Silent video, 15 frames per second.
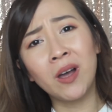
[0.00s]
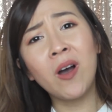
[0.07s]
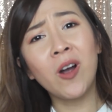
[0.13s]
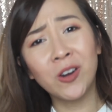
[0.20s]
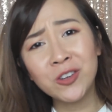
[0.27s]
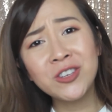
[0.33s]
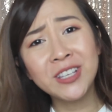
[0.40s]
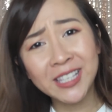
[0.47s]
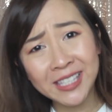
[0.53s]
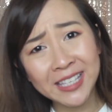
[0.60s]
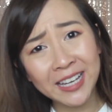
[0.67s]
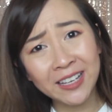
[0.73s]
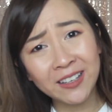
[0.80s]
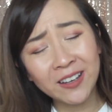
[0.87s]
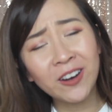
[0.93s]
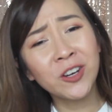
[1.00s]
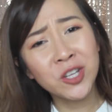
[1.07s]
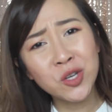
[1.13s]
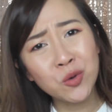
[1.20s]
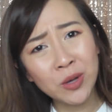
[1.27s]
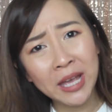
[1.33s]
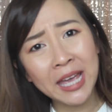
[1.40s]
are you sick? Are
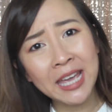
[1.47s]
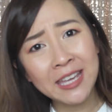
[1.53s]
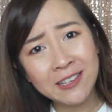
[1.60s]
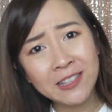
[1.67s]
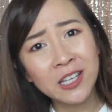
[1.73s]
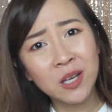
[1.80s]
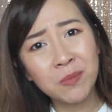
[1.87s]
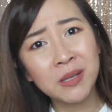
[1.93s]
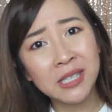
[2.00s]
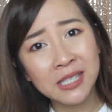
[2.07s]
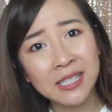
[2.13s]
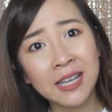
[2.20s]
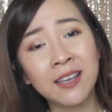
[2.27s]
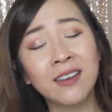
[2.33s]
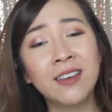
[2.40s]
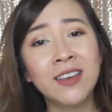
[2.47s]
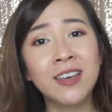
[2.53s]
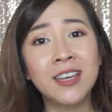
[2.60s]
you okay? You look a bit sick.